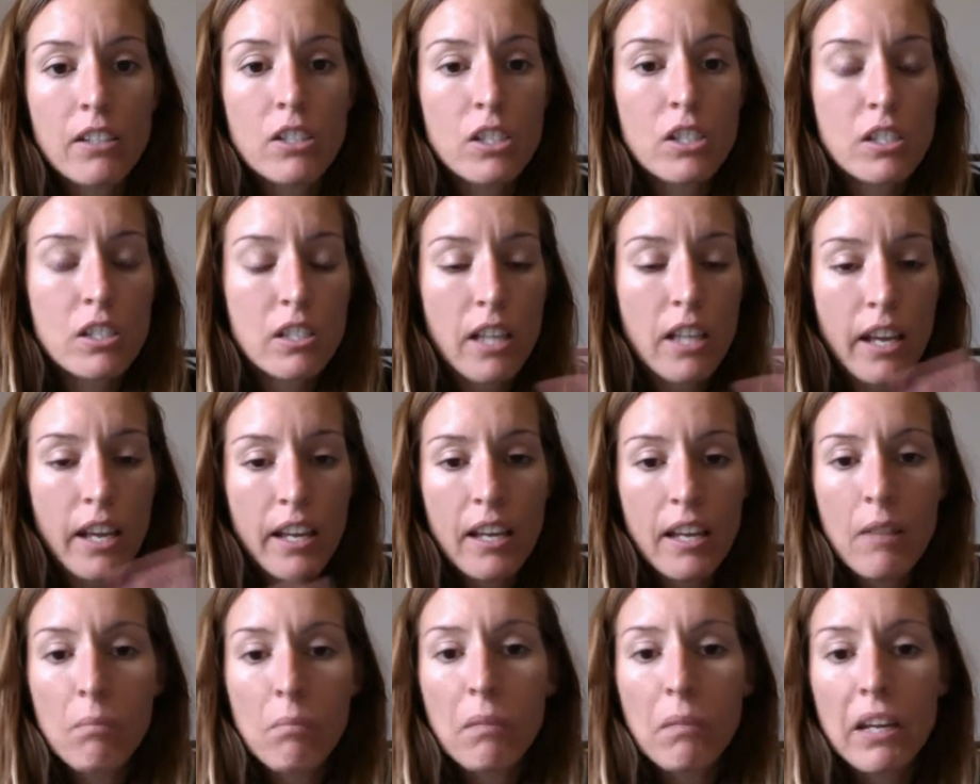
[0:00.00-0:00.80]
Just
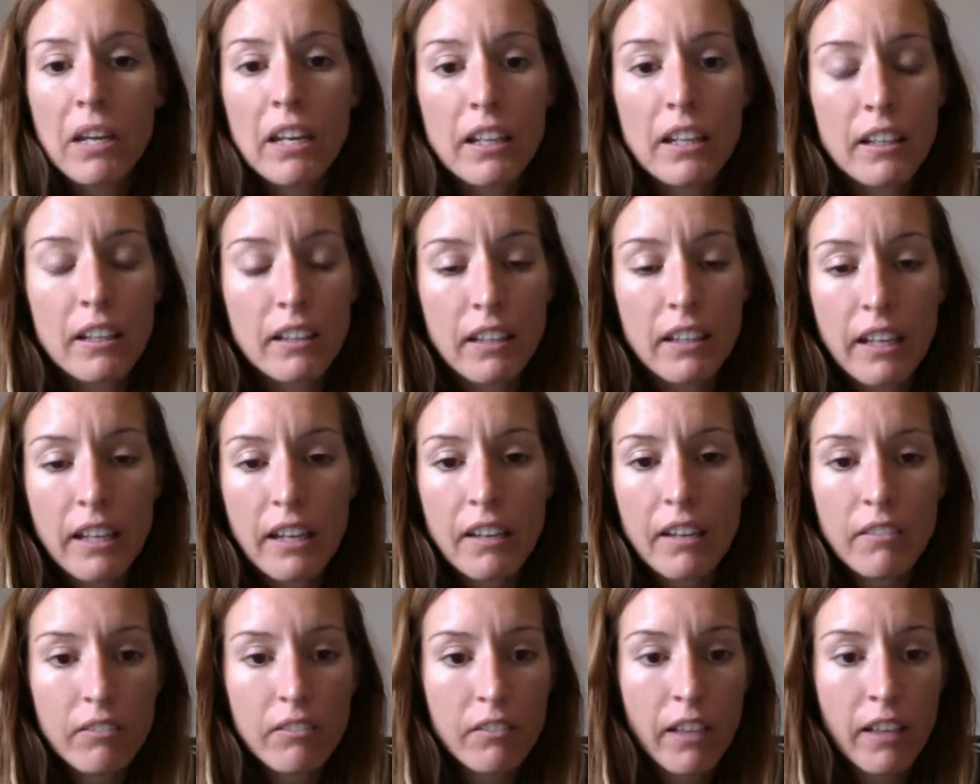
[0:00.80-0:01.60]
like
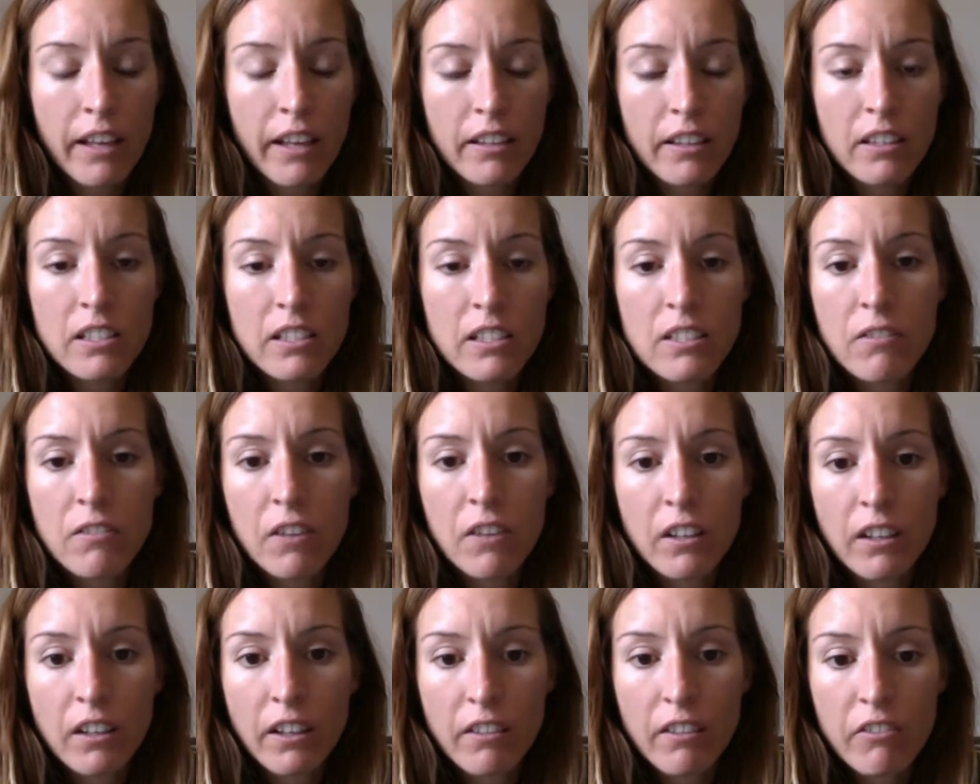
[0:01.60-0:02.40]
immediately like this
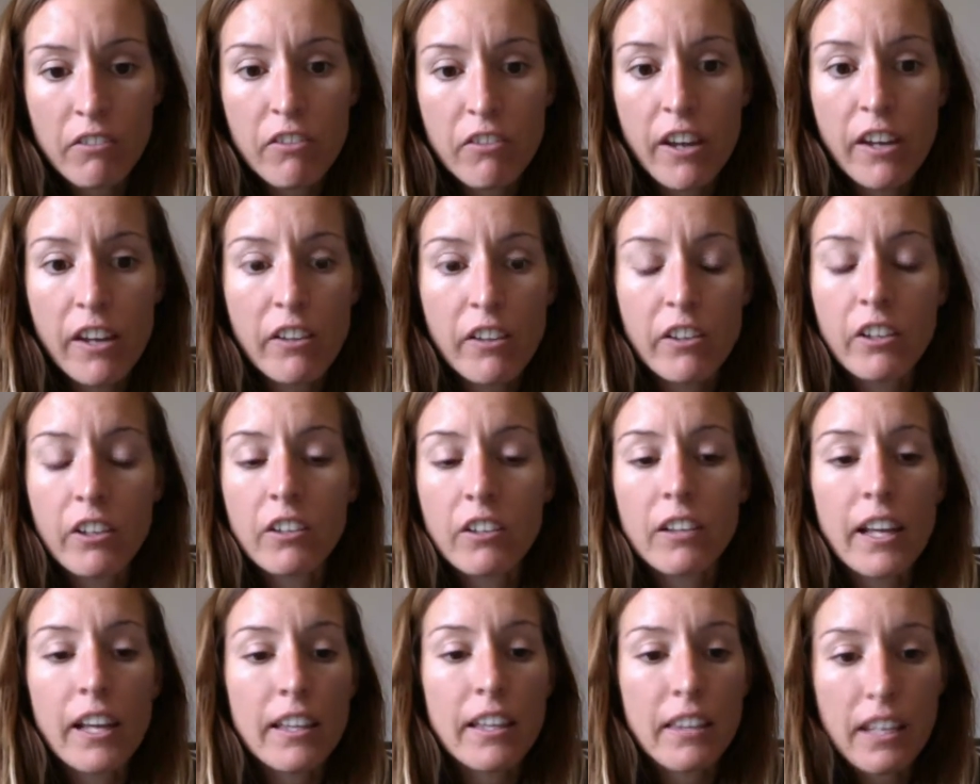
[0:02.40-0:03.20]
feeling of
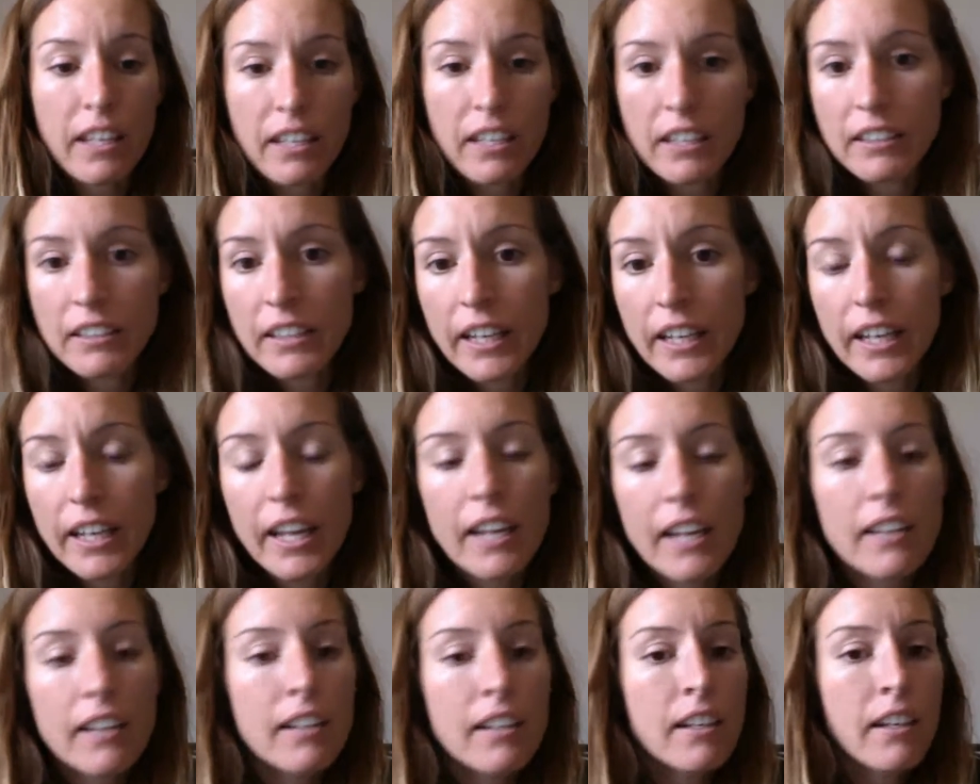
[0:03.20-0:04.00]
failure, like they didn't get
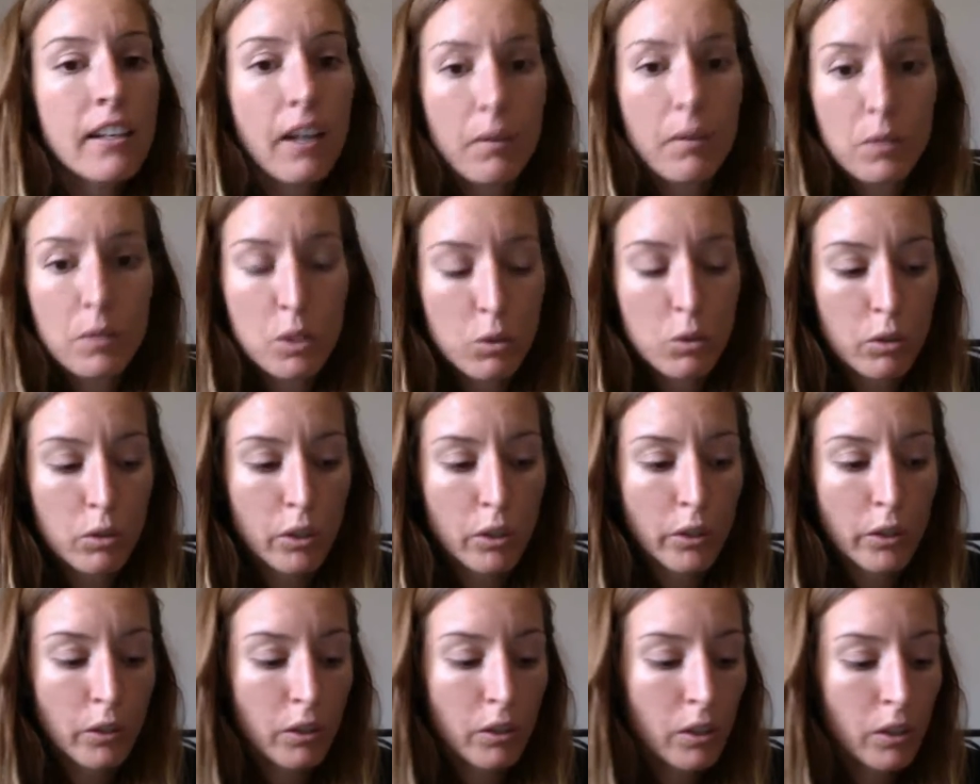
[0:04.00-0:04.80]
it, I'm
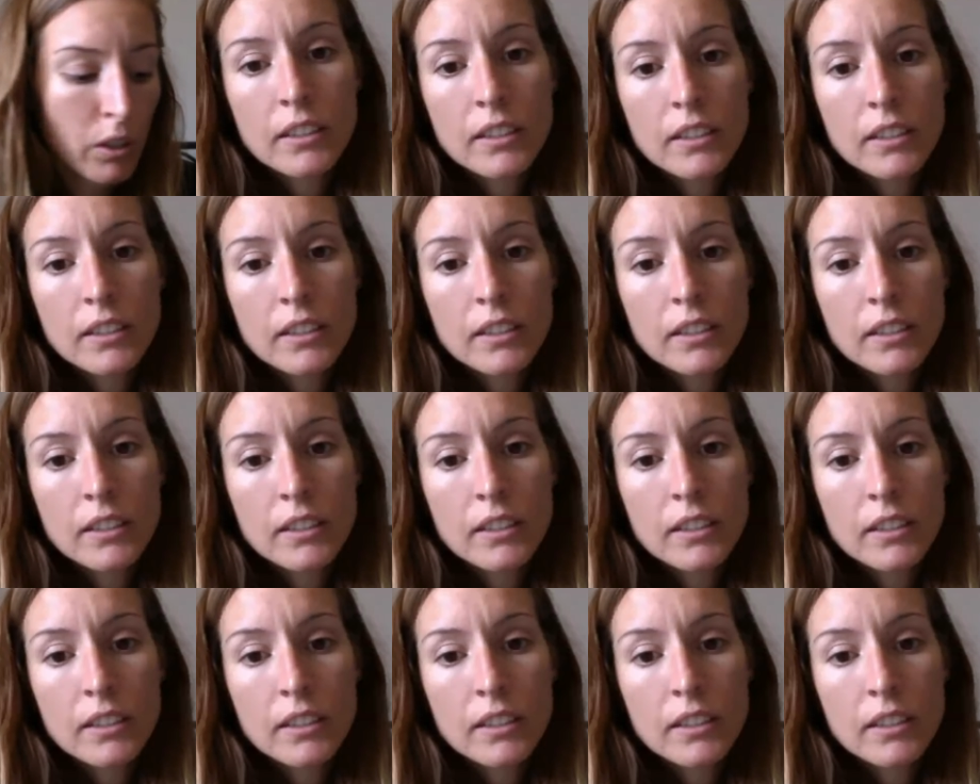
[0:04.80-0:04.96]
screwed.